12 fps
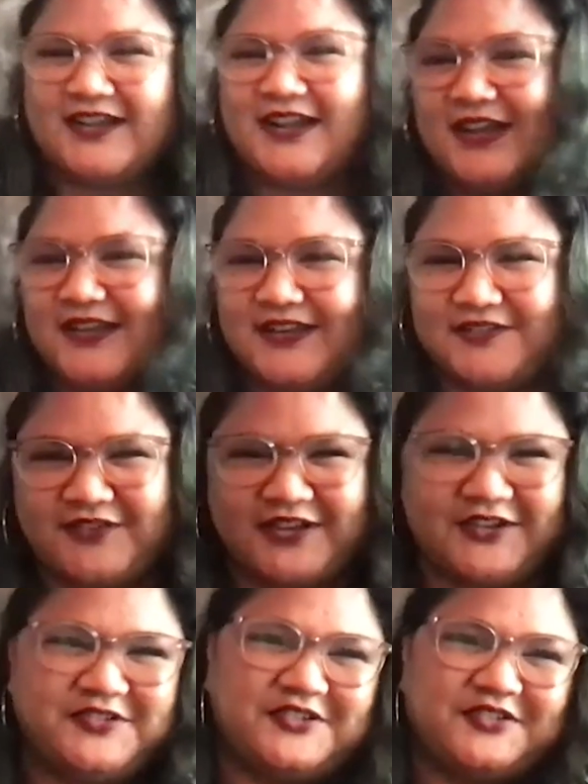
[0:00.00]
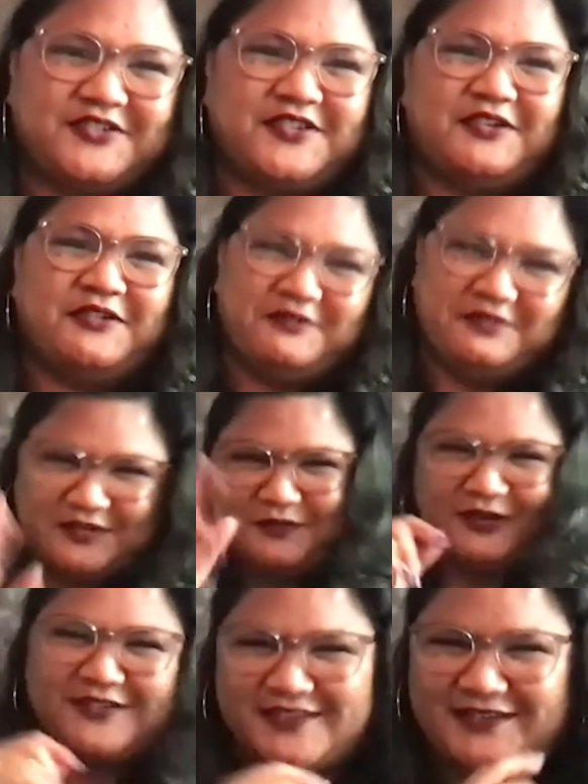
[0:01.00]
I need to find a new church, so this
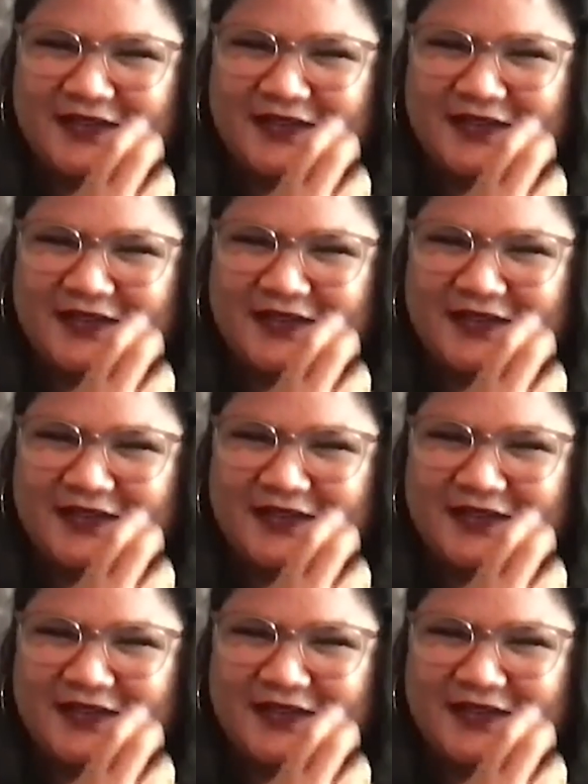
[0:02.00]
works.